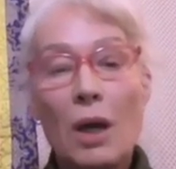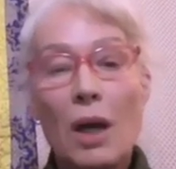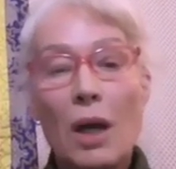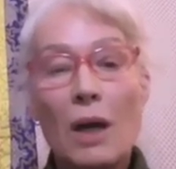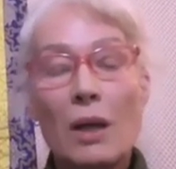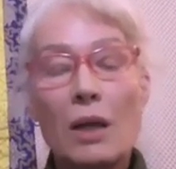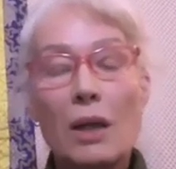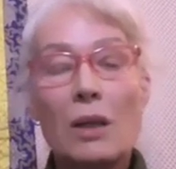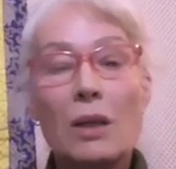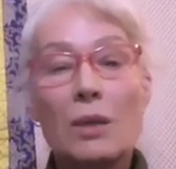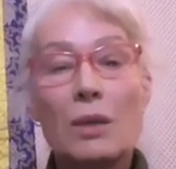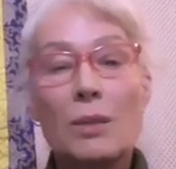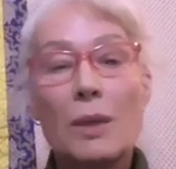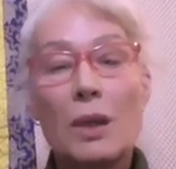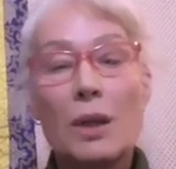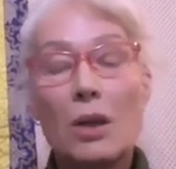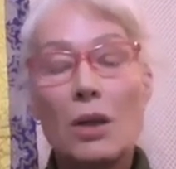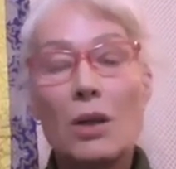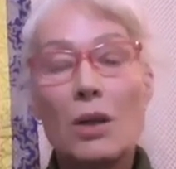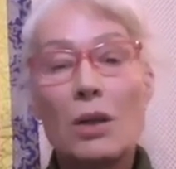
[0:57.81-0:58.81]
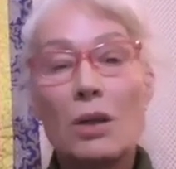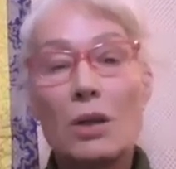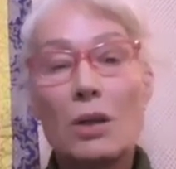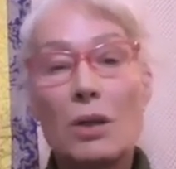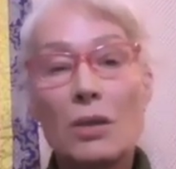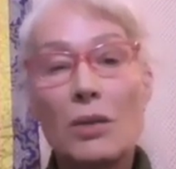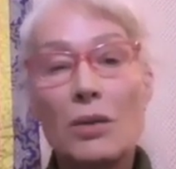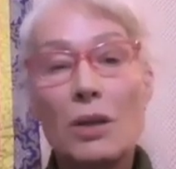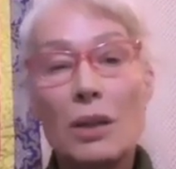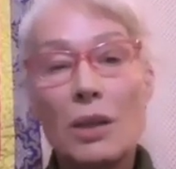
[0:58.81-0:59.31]
and it's
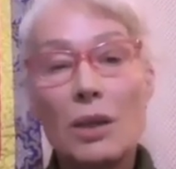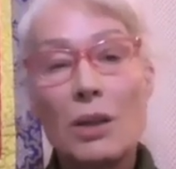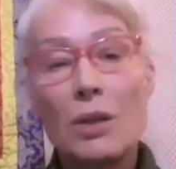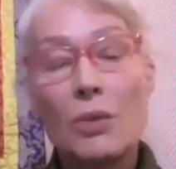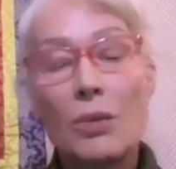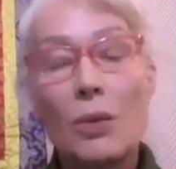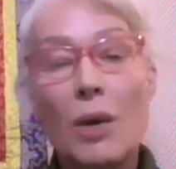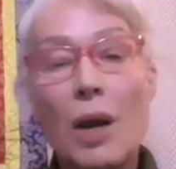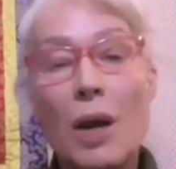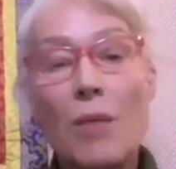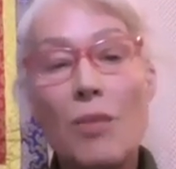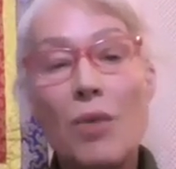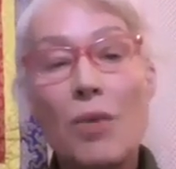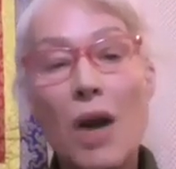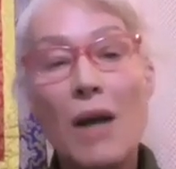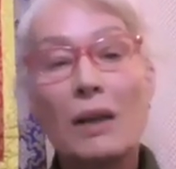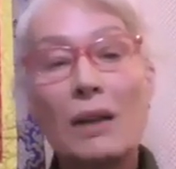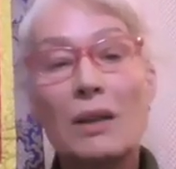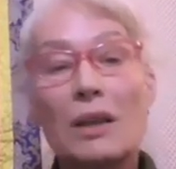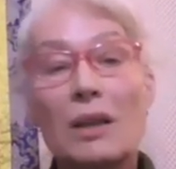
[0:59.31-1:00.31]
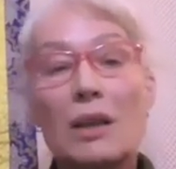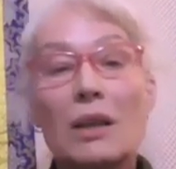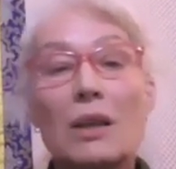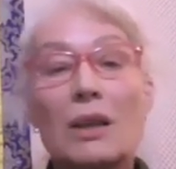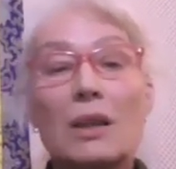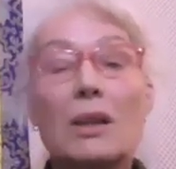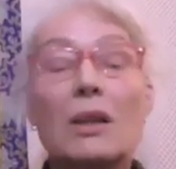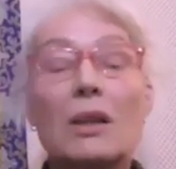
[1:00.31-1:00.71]
because this is where I practice.